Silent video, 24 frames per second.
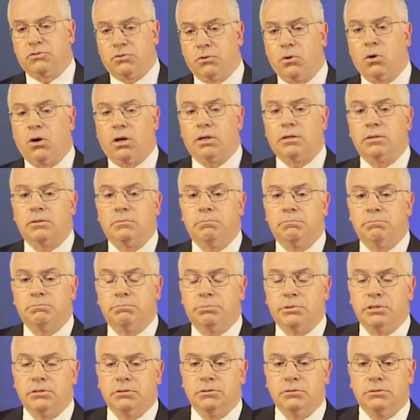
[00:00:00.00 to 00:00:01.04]
thought,
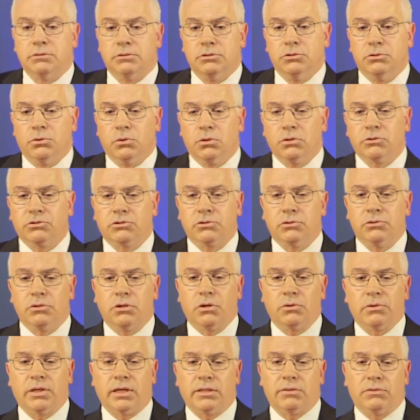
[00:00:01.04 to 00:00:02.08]
but do you also
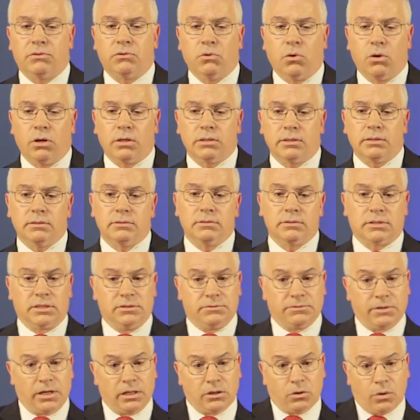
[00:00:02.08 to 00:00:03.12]
know that thought can
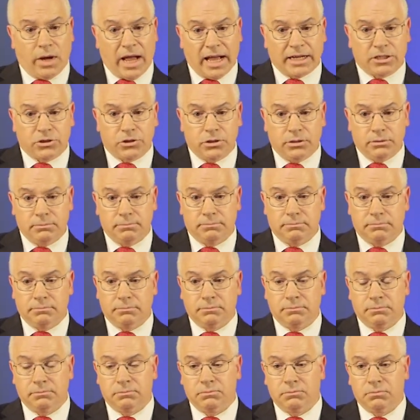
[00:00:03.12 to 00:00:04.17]
follow action?
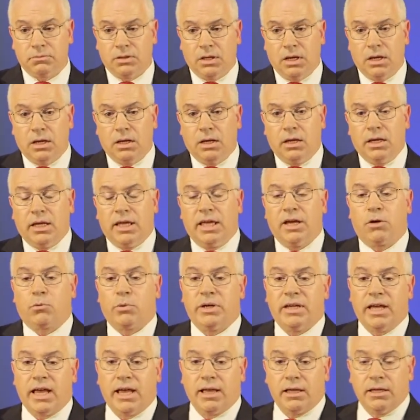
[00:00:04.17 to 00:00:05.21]
If
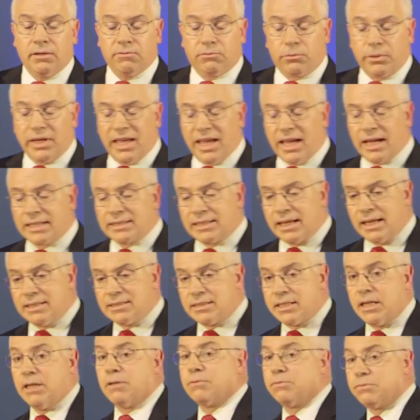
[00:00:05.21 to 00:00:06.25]
we act
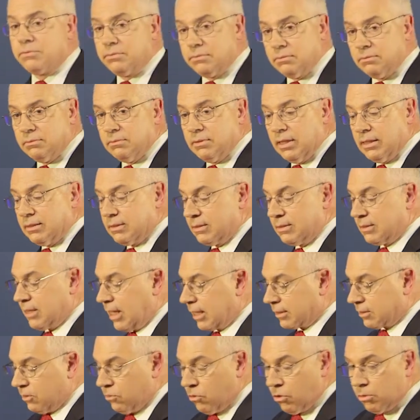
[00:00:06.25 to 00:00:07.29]
as
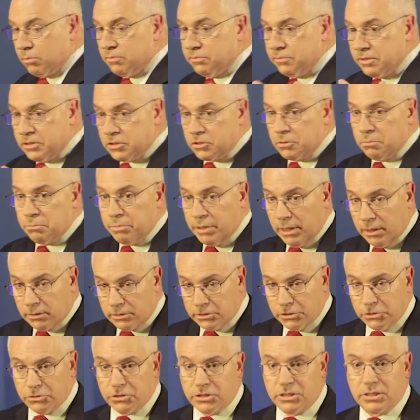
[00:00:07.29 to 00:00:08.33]
Dr. Norman Vincent Peale
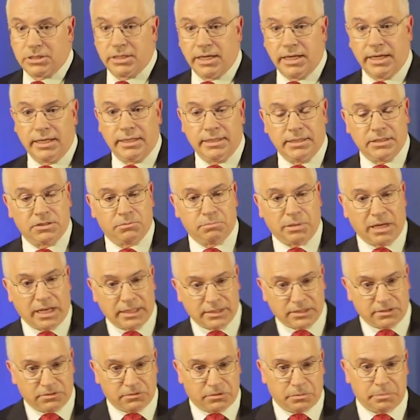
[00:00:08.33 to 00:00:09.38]
used to say in his
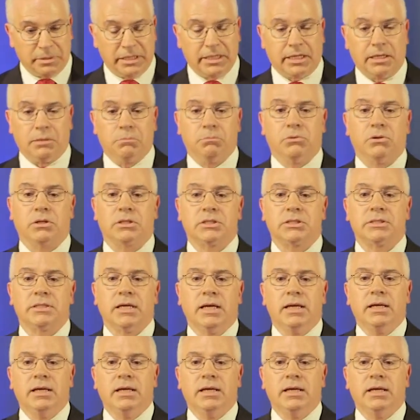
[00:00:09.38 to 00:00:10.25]
positive speaking books,